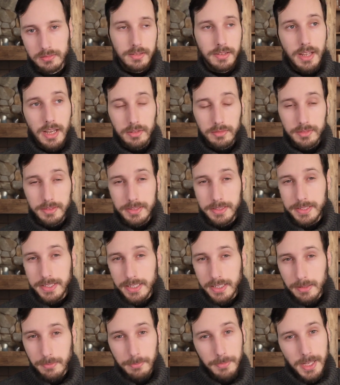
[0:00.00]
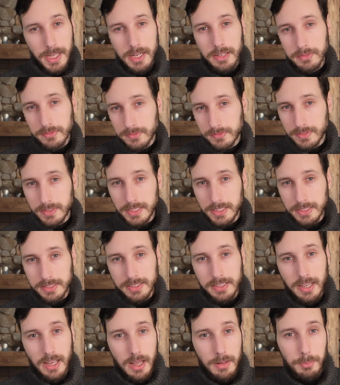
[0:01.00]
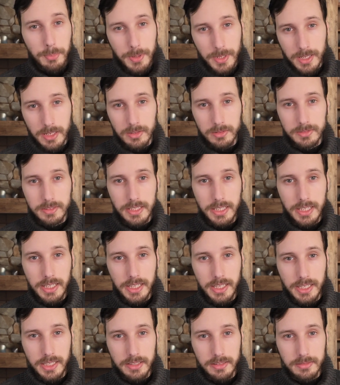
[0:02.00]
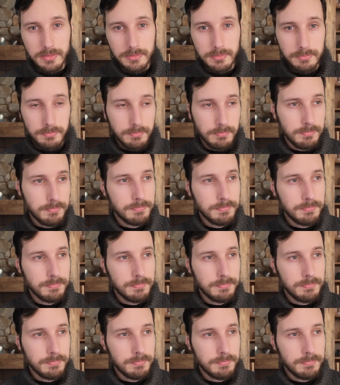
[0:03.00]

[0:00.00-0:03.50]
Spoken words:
Now, the amount of this compound in